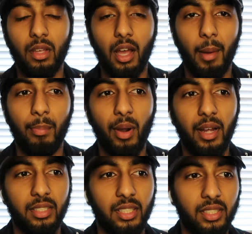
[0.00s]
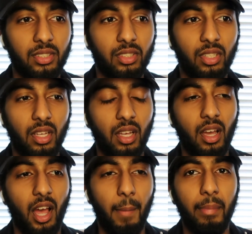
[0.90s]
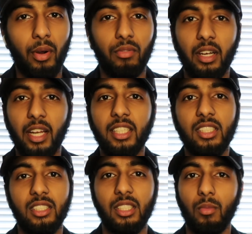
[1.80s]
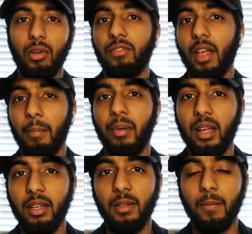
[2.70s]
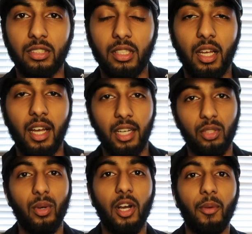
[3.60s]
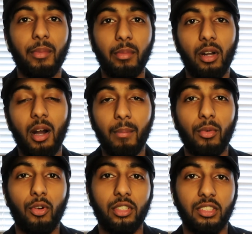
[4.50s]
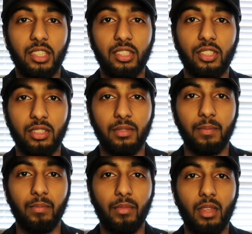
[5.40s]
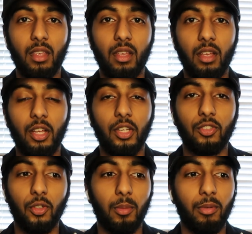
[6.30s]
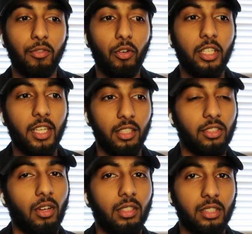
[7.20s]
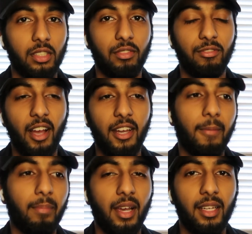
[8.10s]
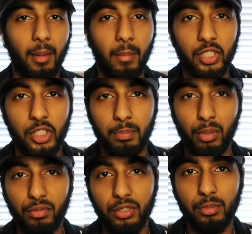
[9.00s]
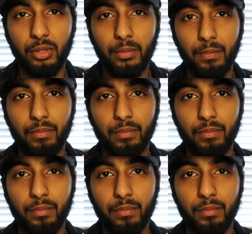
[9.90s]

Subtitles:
I practiced, I built a relationship with that pair, and that's what helped me become more consistent. So before you get started, find a pair that makes you profitable.